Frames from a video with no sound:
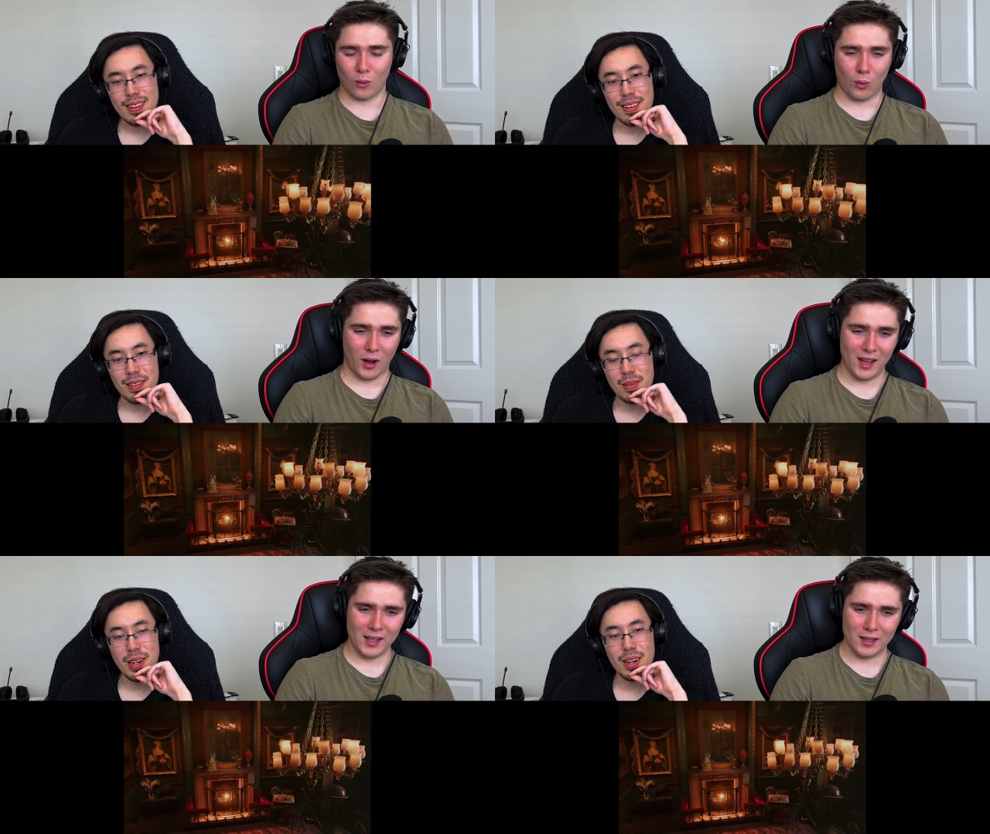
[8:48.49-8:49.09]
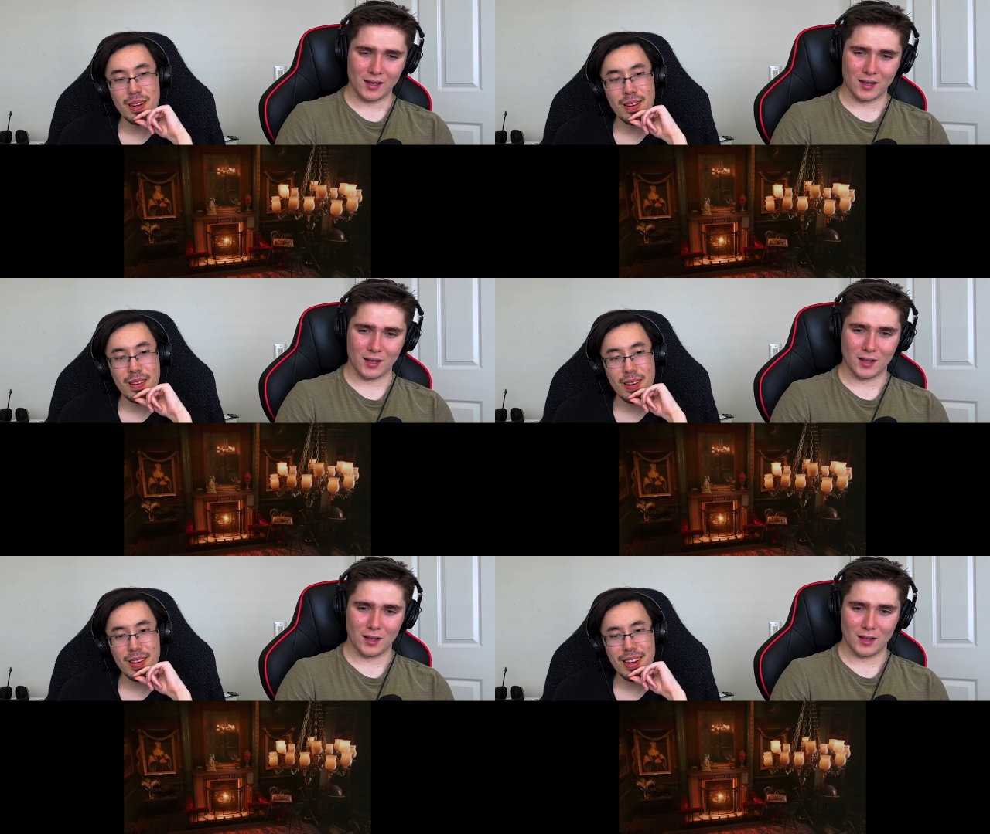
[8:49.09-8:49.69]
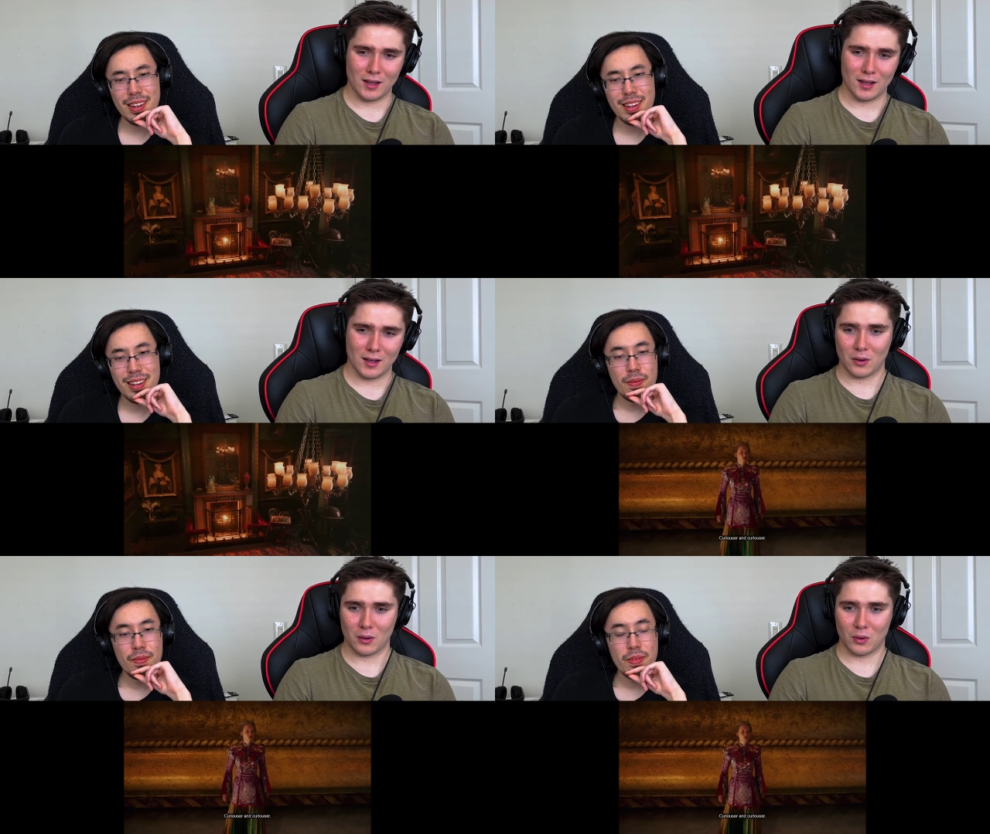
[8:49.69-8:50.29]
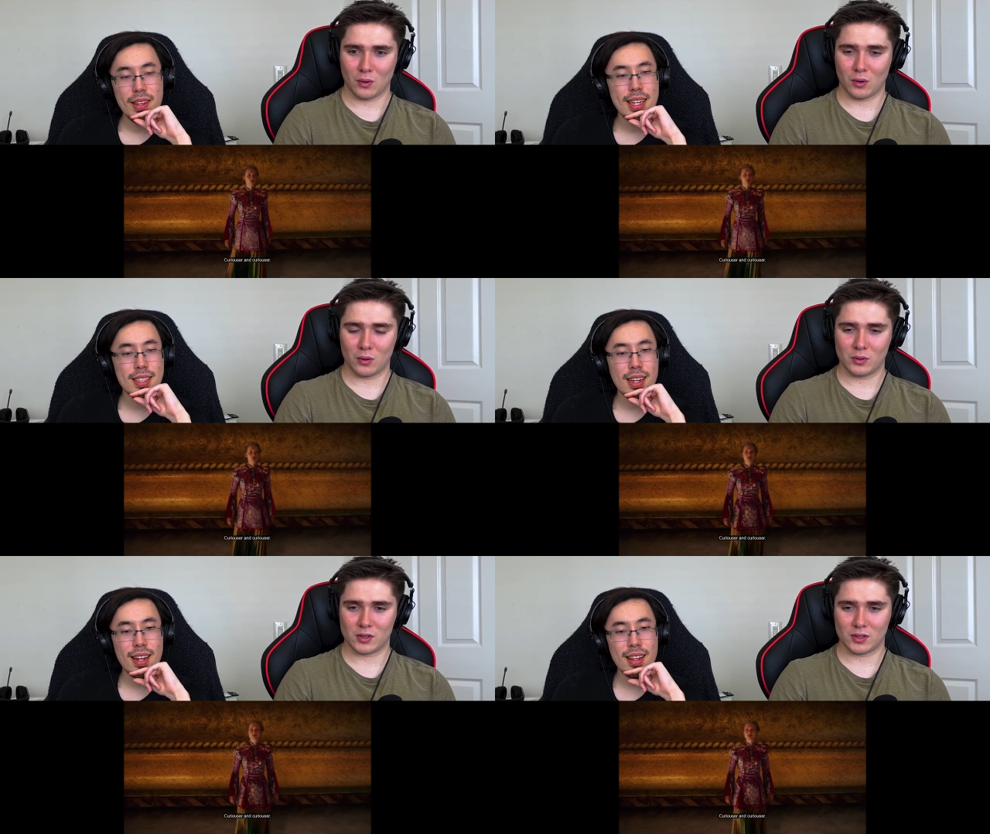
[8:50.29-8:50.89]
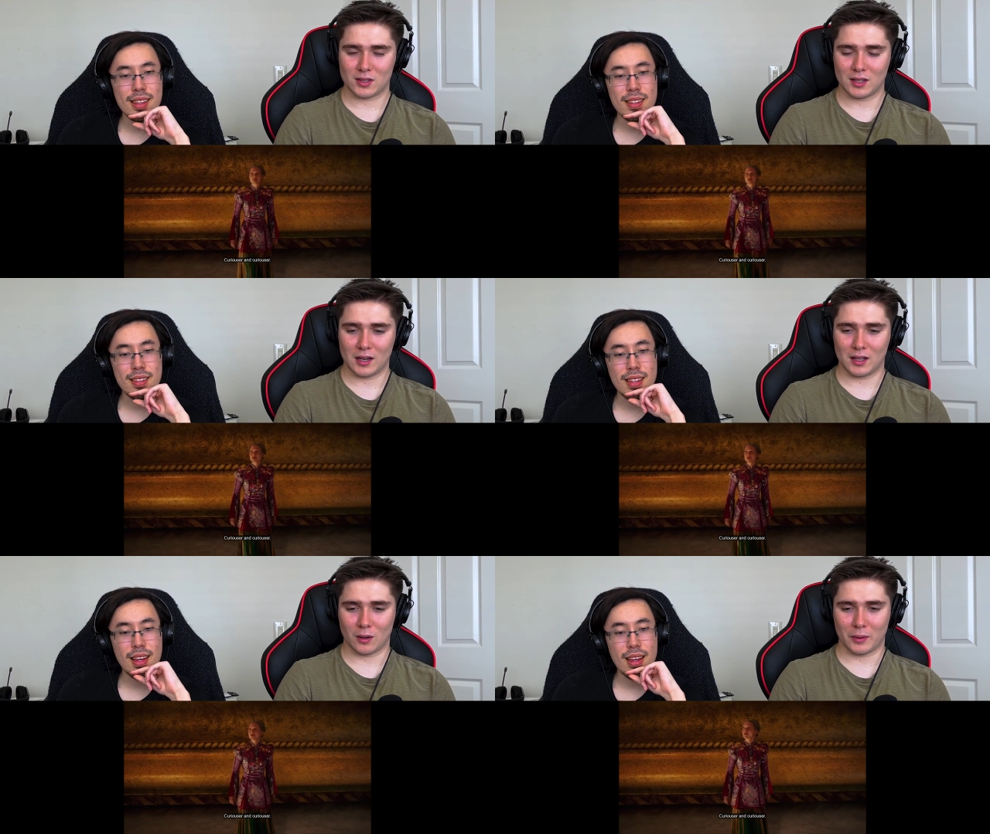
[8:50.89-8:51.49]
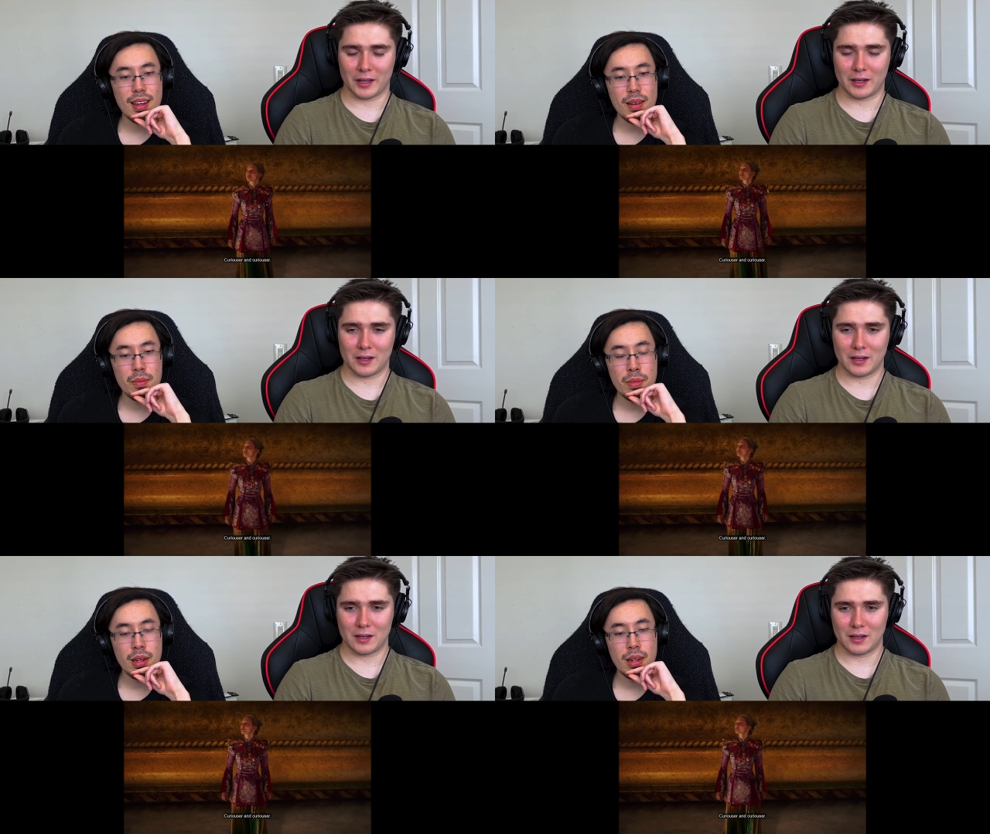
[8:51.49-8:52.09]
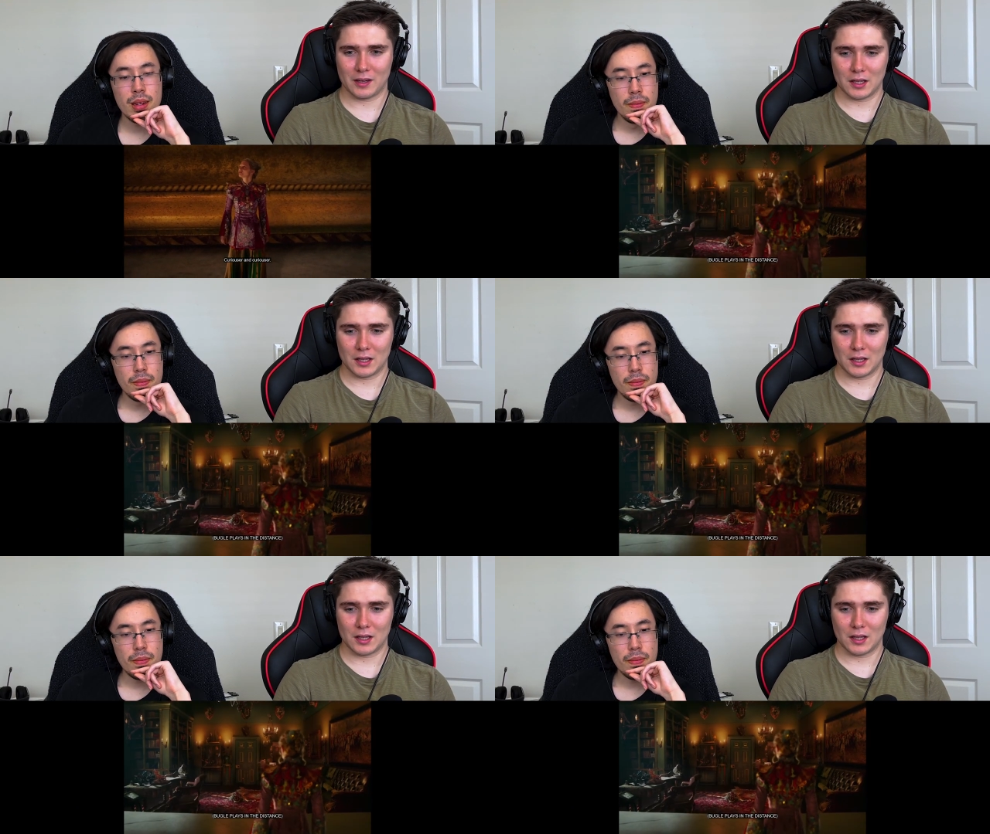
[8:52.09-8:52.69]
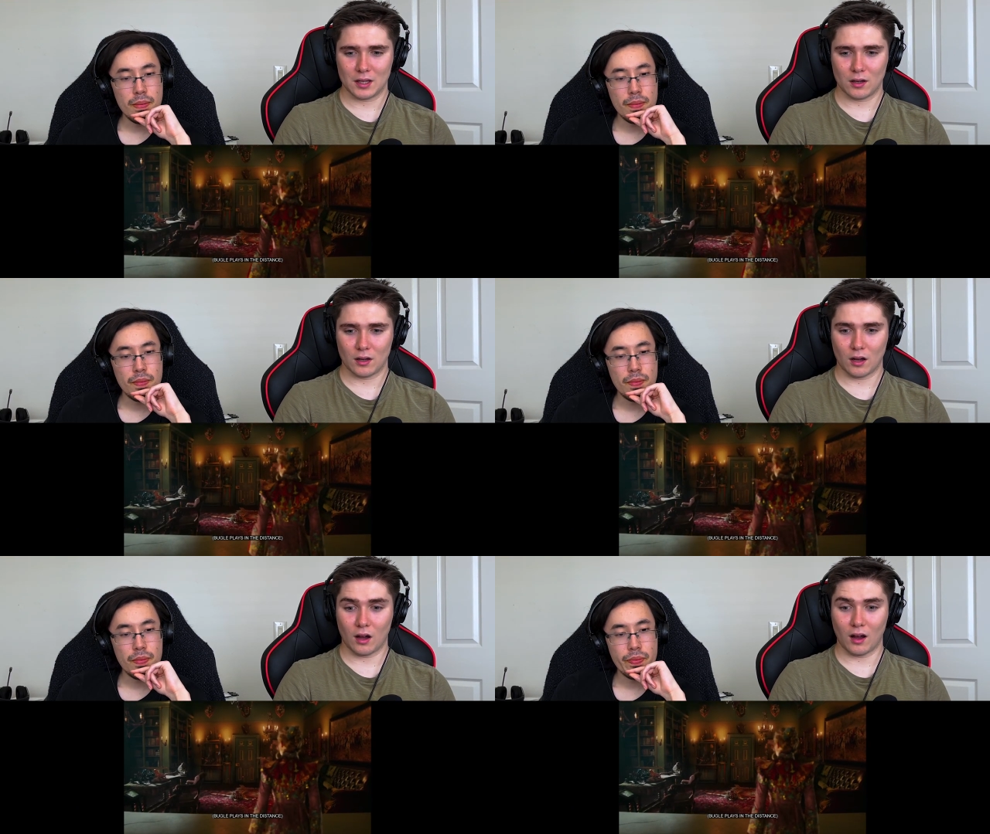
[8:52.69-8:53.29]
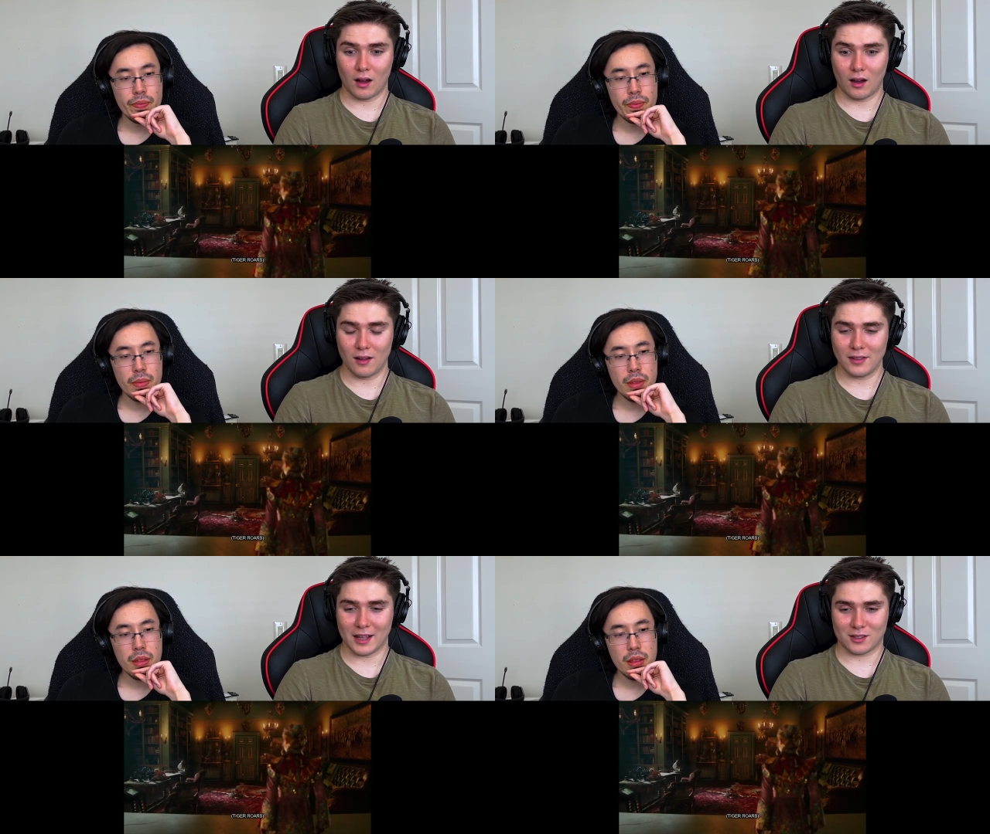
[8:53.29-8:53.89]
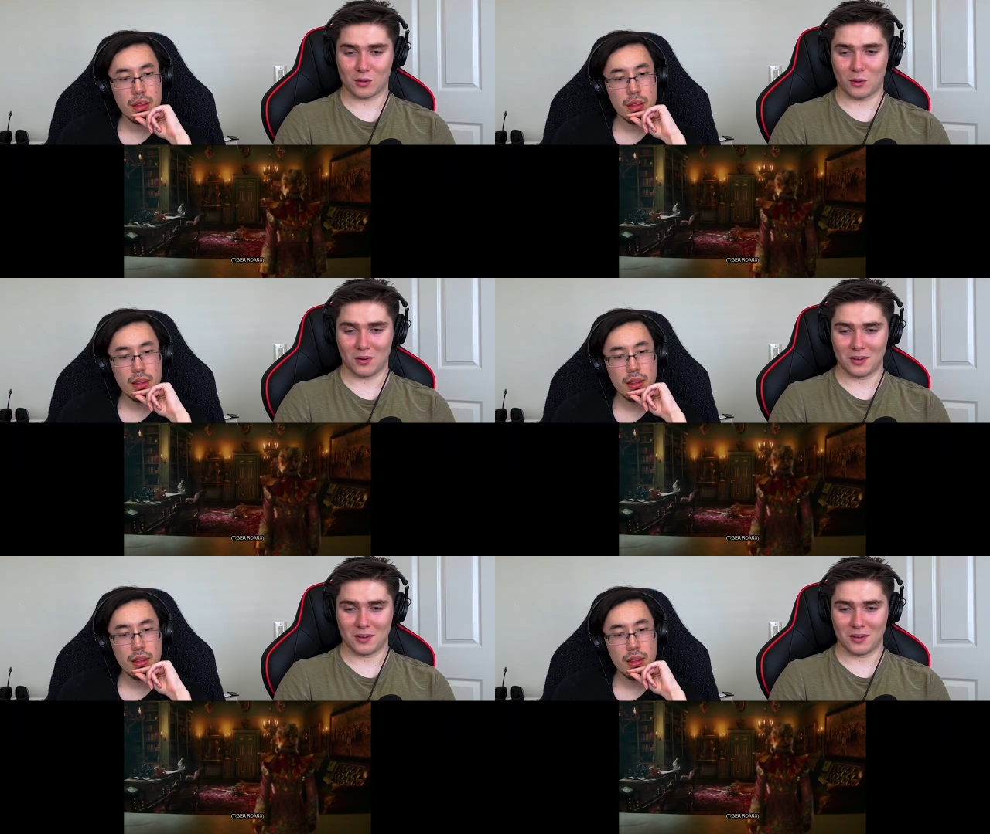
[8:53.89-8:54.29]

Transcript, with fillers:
Speaker 1: What?
Speaker 2: Whoa, okay. It's kind of like the same. It?
Speaker 1: Oh, that's cool.